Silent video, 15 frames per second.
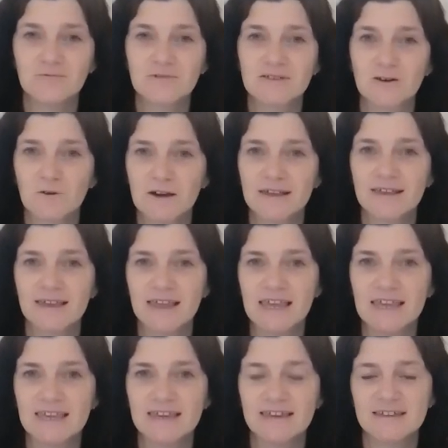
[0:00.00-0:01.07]
was quite
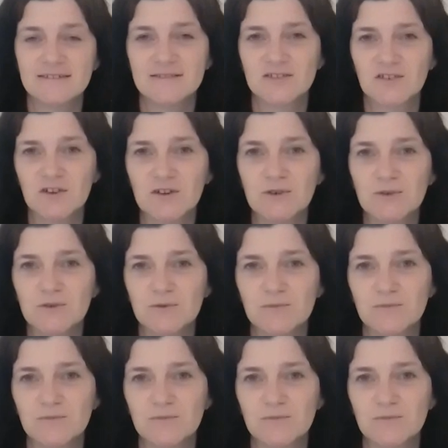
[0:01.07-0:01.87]
key into